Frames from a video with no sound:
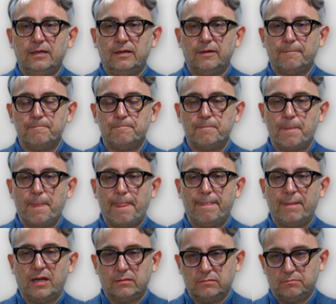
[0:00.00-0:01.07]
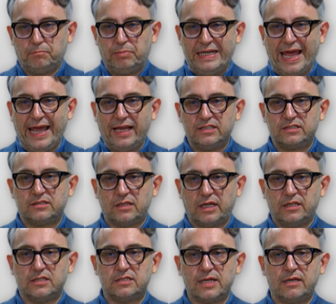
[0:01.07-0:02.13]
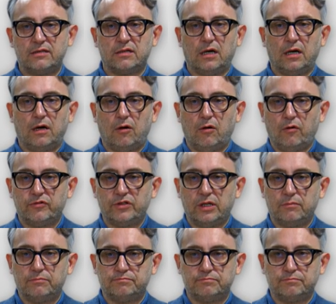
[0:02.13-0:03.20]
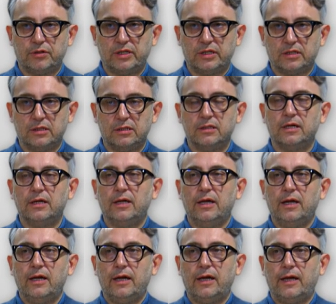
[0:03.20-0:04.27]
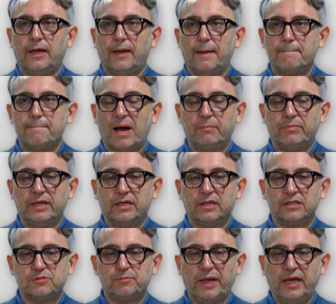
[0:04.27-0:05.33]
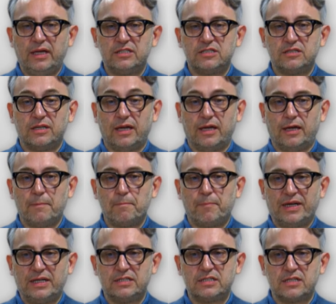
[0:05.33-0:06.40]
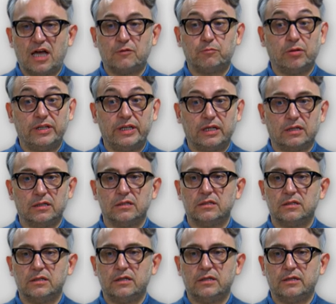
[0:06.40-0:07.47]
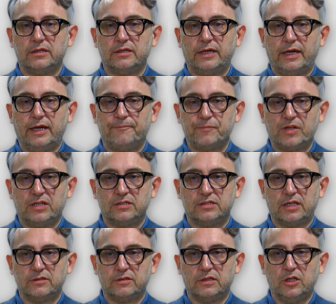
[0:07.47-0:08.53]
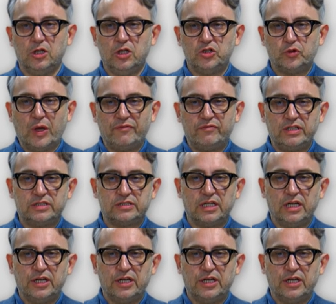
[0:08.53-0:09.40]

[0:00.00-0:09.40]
mm, placed at the center of the political uh, public space, uh, but it's not political uh, at the center. So we have these